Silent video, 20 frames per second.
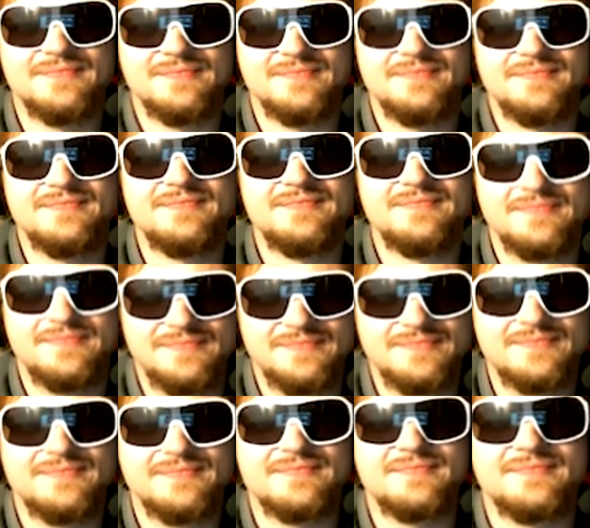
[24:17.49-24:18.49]

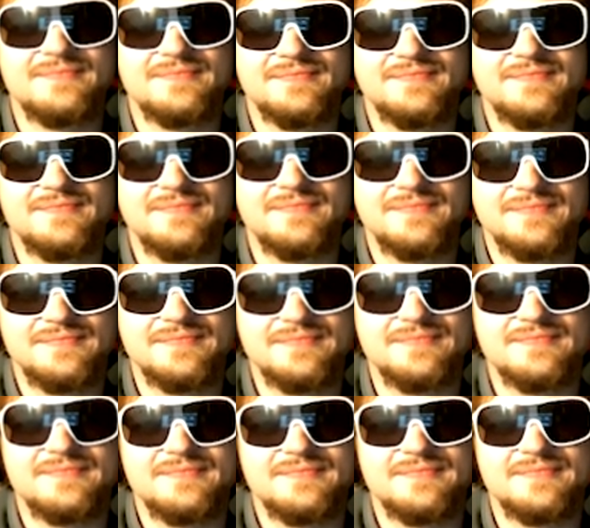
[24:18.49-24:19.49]

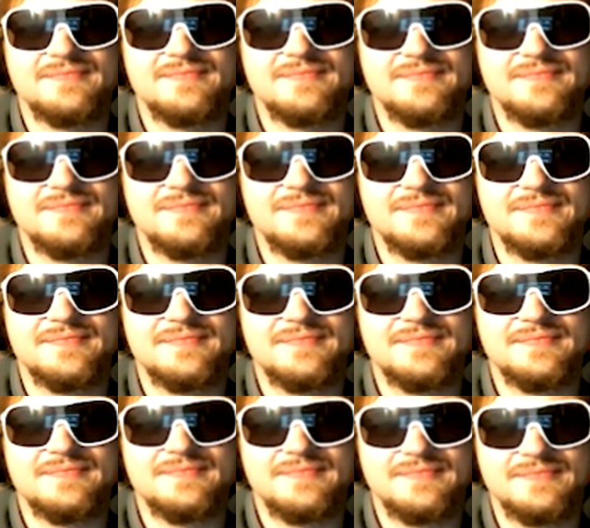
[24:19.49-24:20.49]

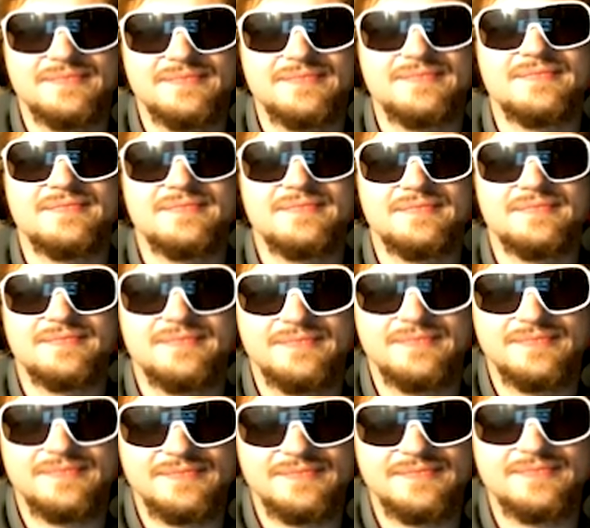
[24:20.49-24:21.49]

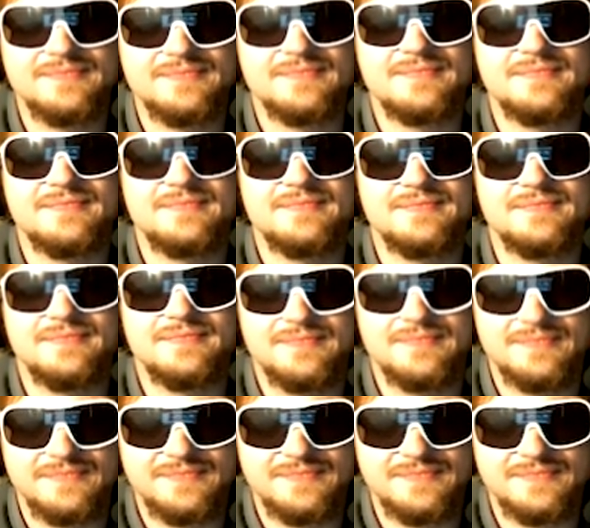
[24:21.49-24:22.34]
The person shown says nothing.